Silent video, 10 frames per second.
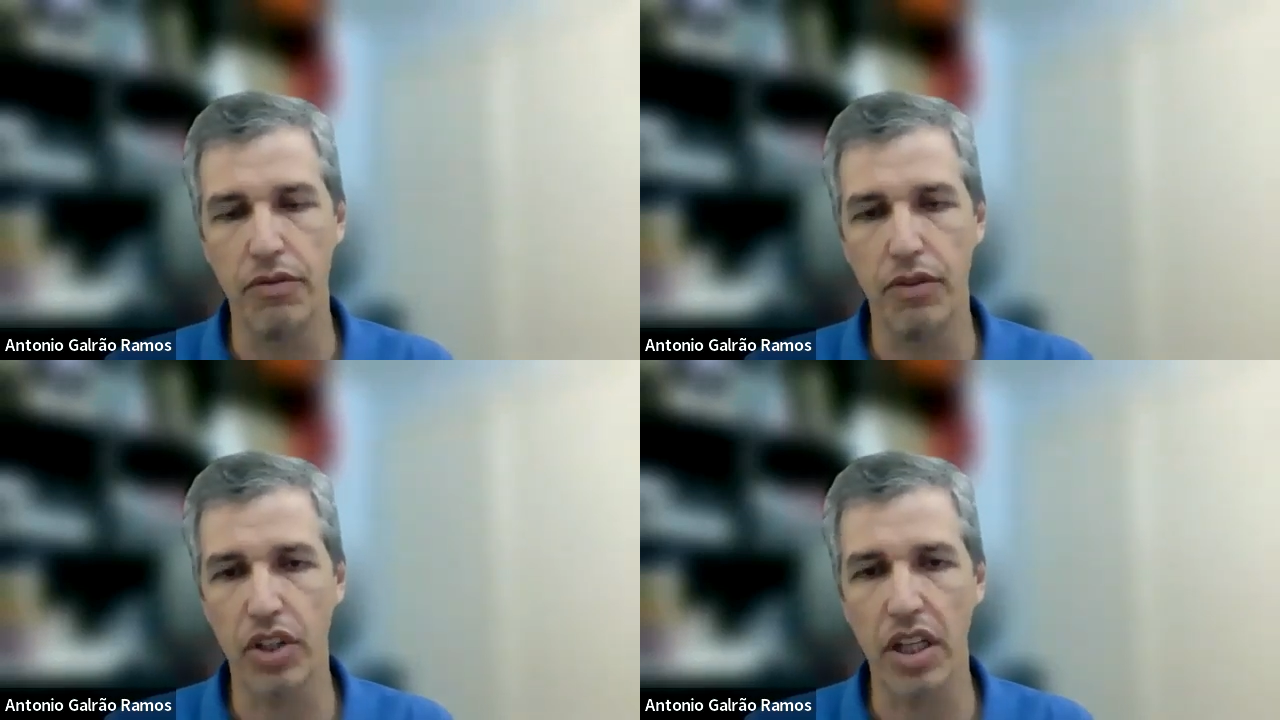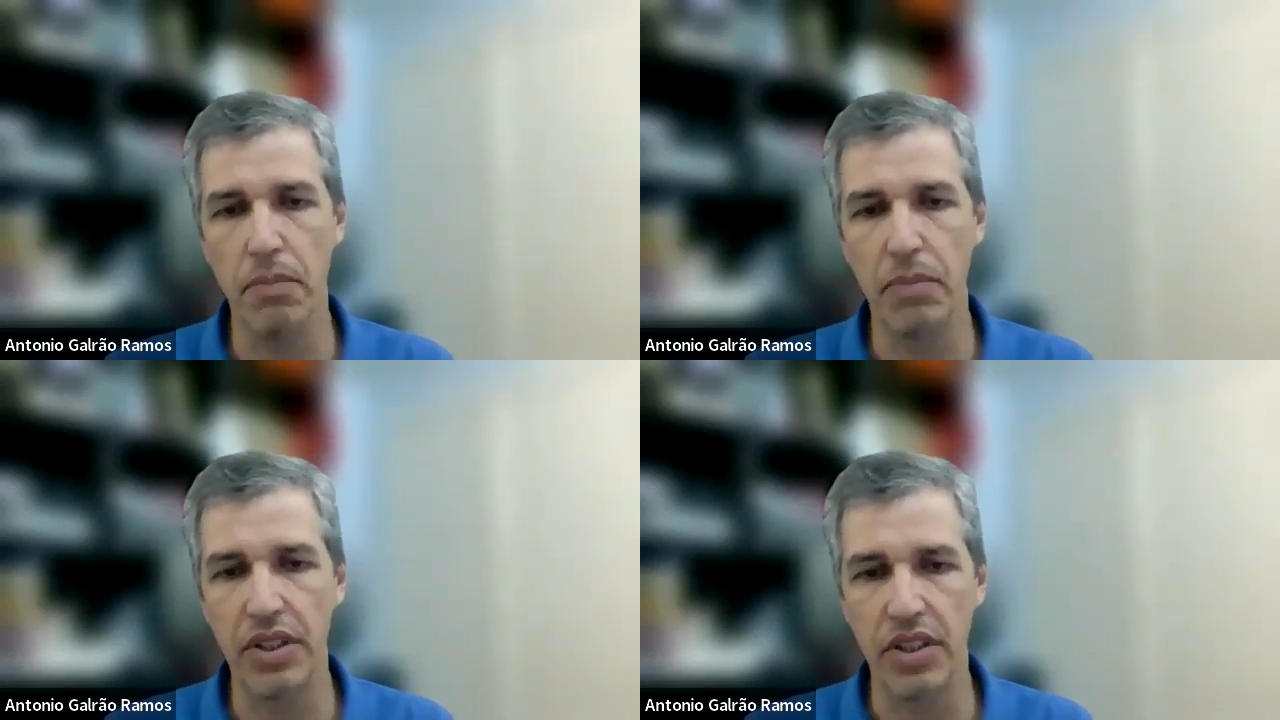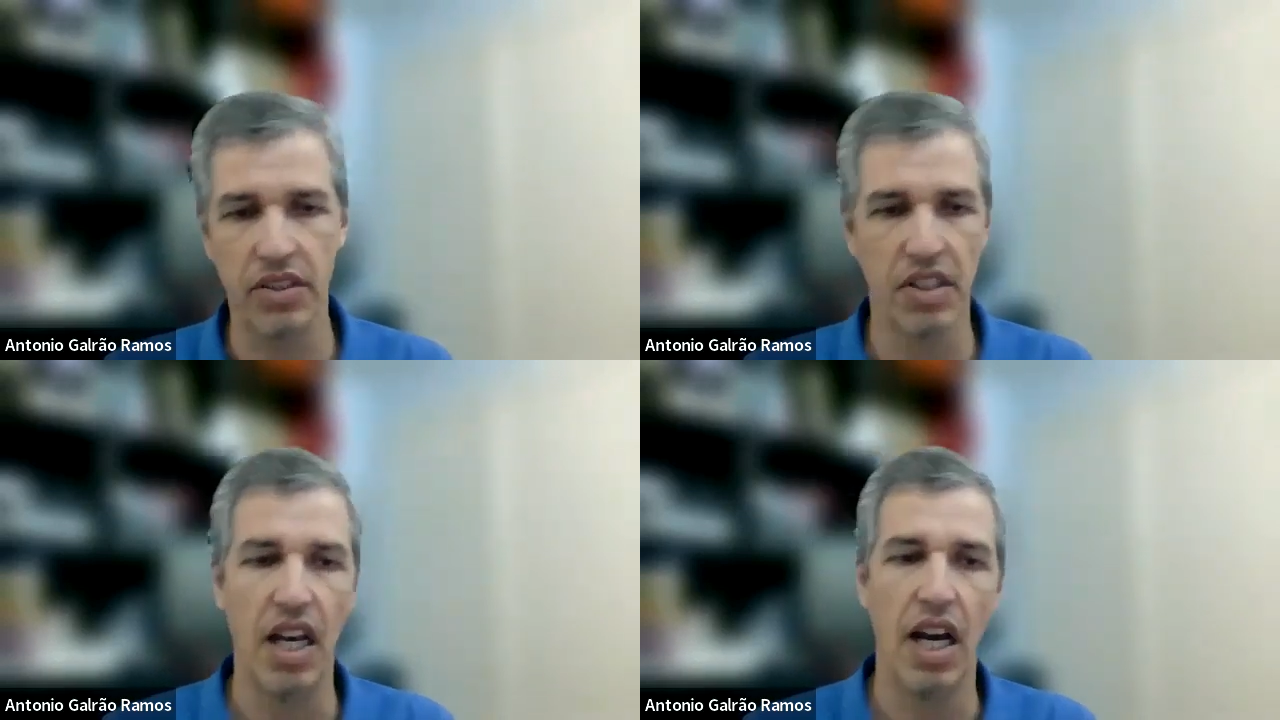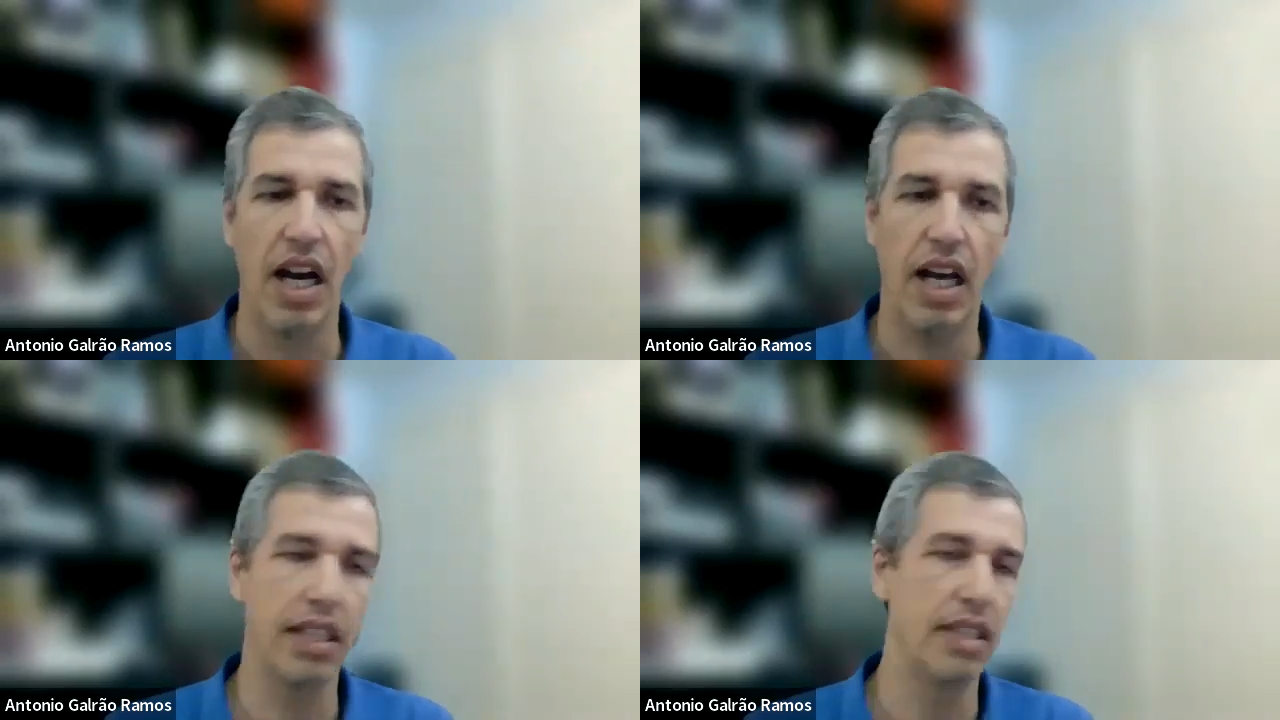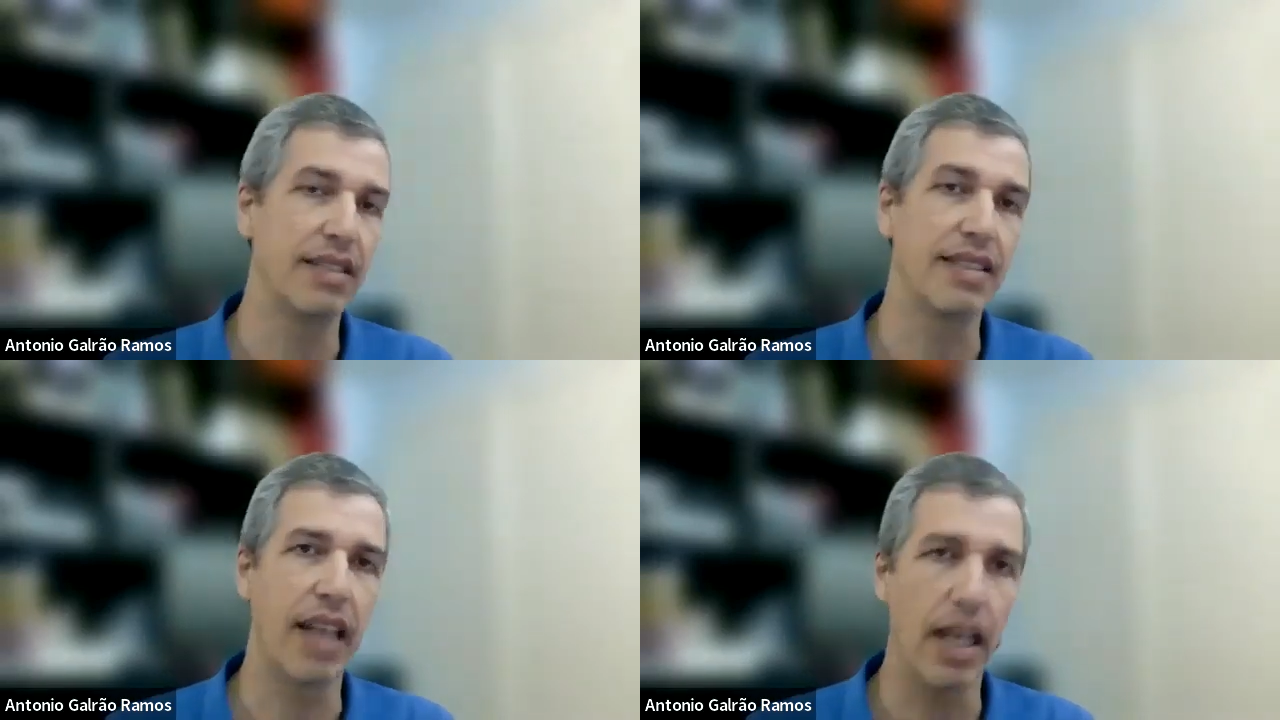for companies, highly
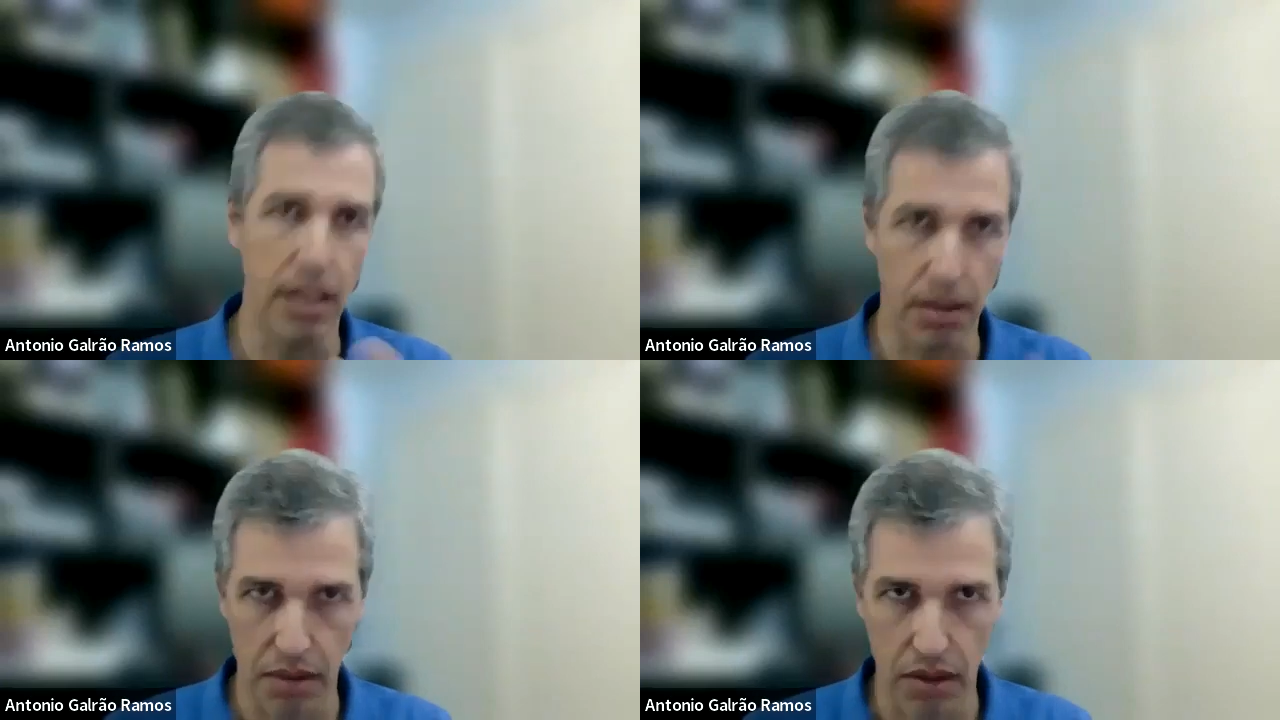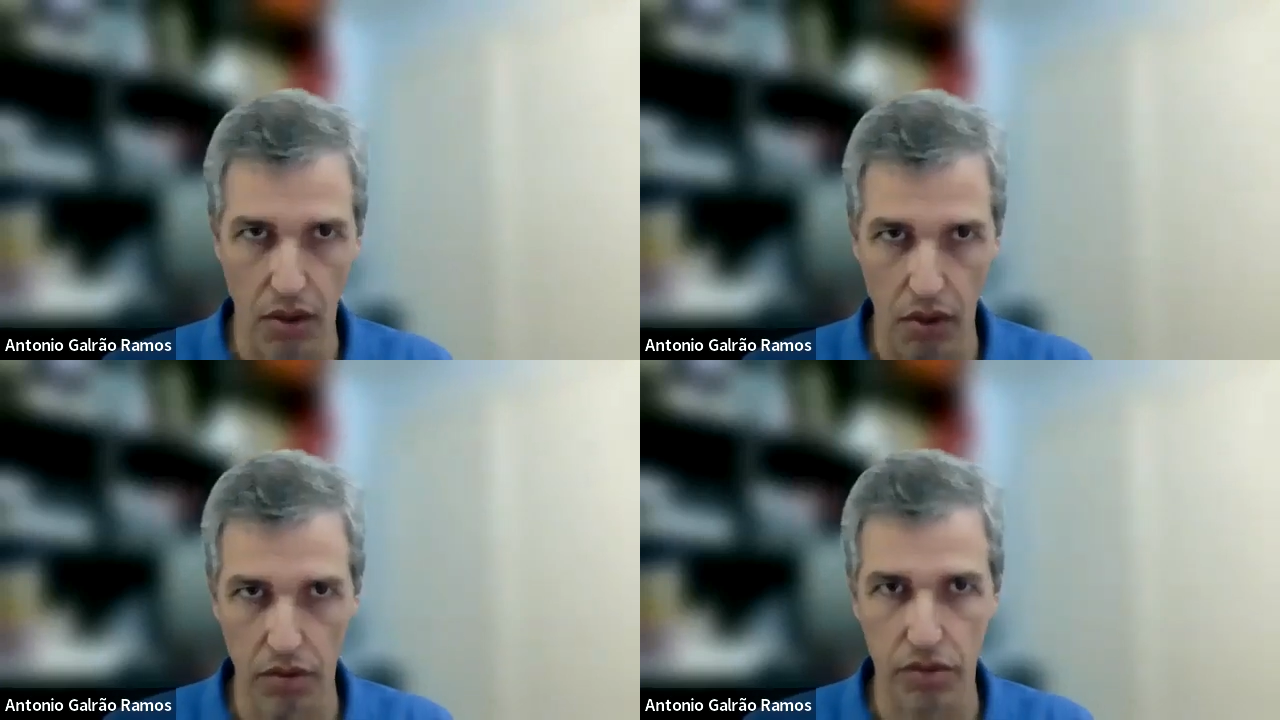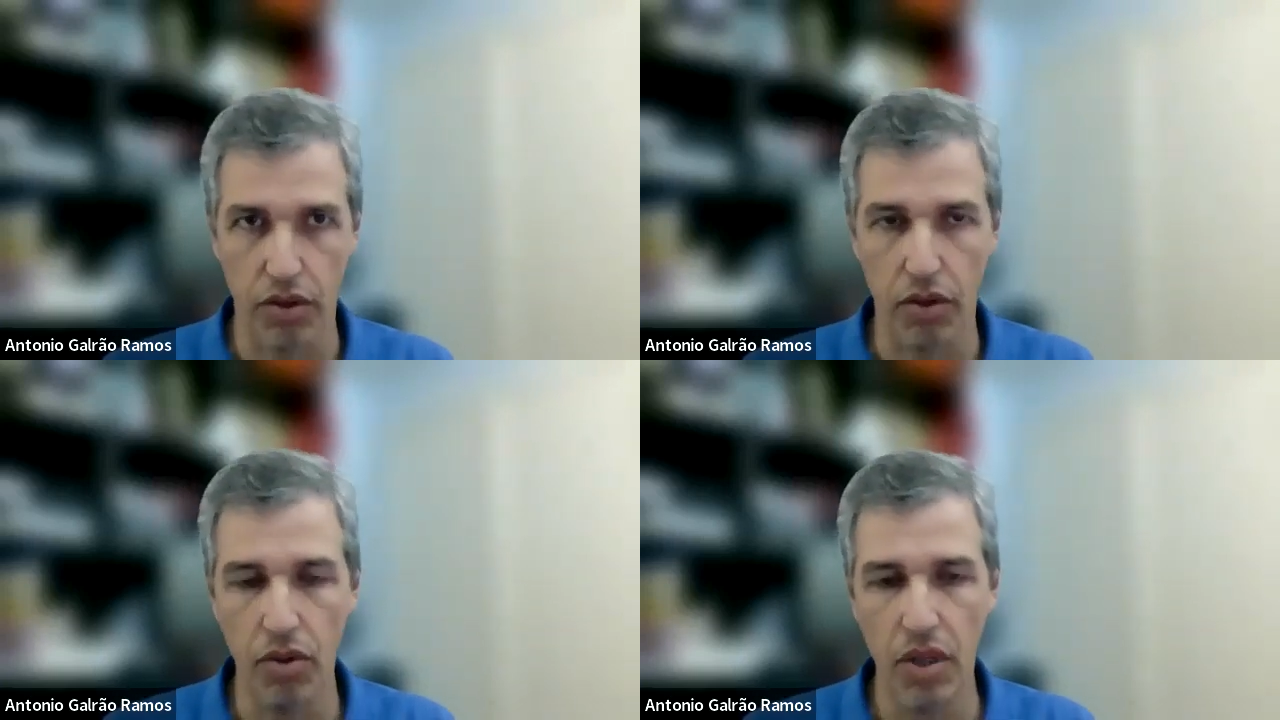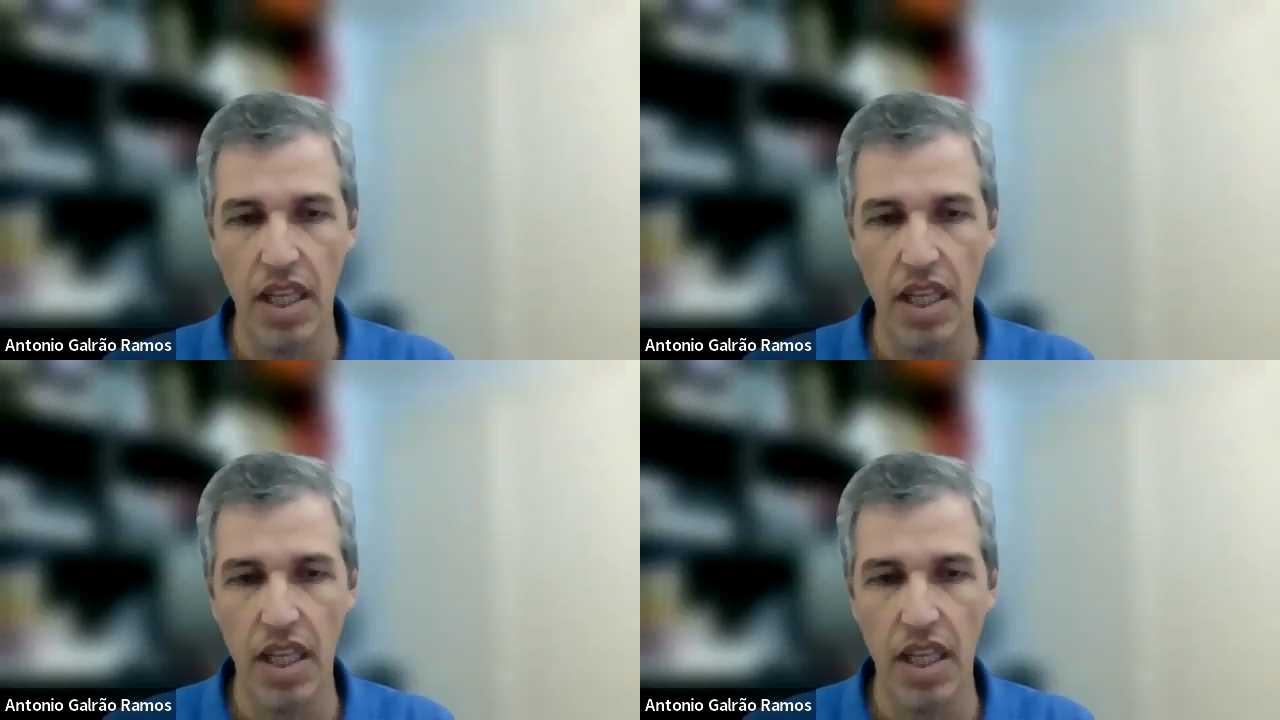scalable also,